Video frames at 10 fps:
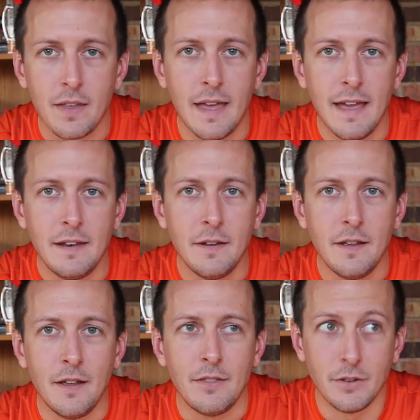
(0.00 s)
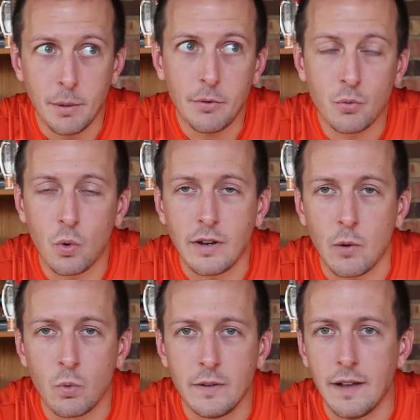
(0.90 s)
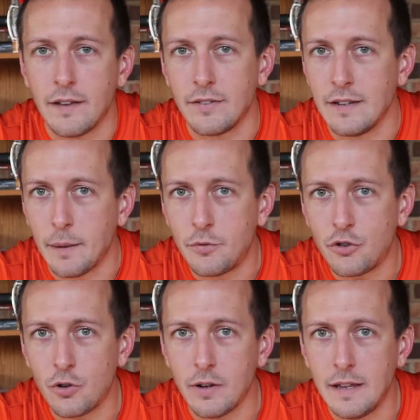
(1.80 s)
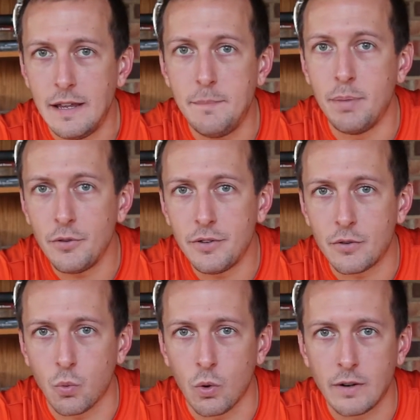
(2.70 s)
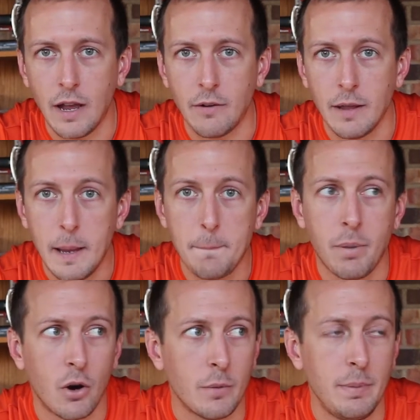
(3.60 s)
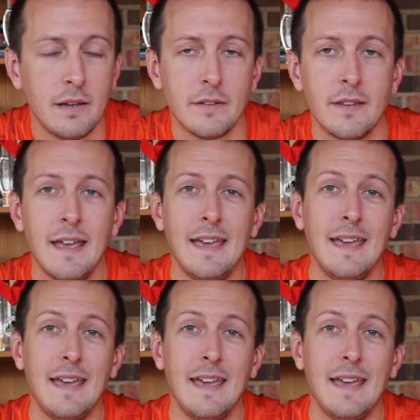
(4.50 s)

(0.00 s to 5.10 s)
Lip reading: and the numbers work out really nicely, and I'm sure he built this workout in part because